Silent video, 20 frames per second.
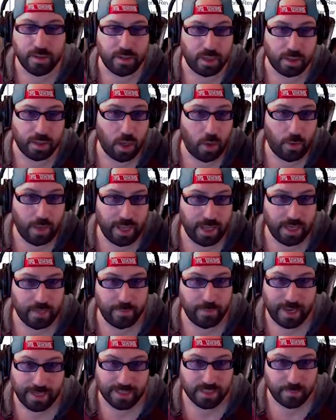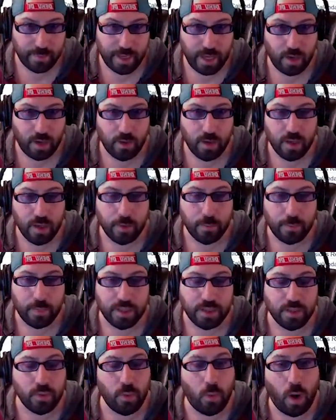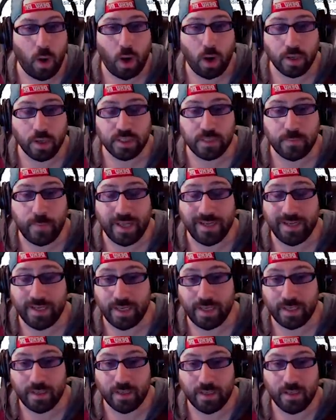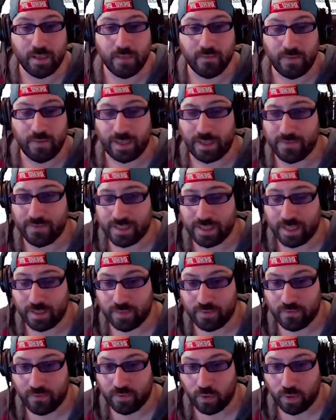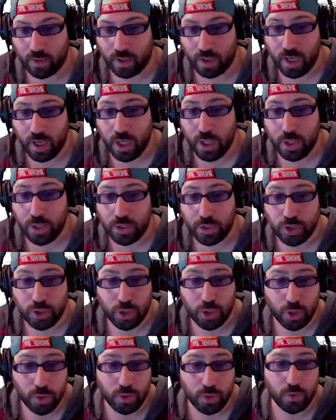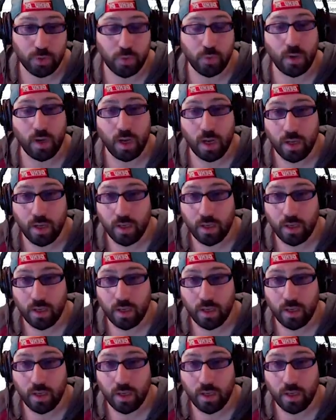then go ahead and max them out. But you are spending, like I've said before, two